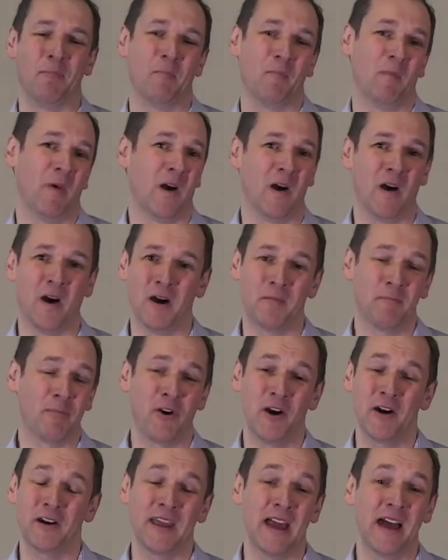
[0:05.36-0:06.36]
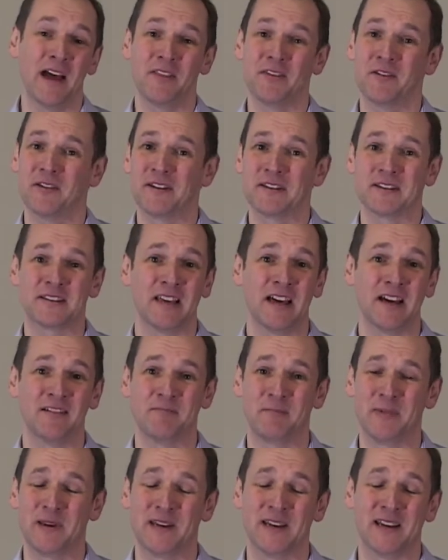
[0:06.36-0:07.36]
Our prayer gatherings
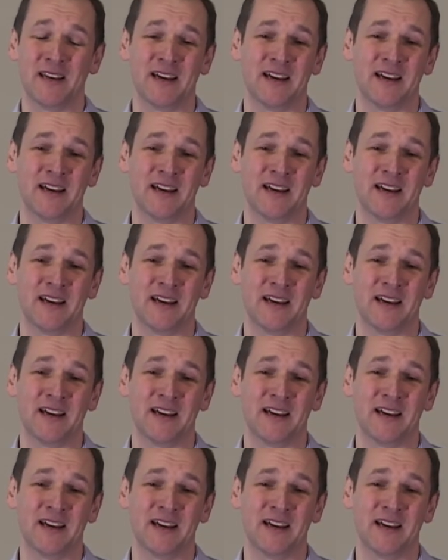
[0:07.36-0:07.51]
have been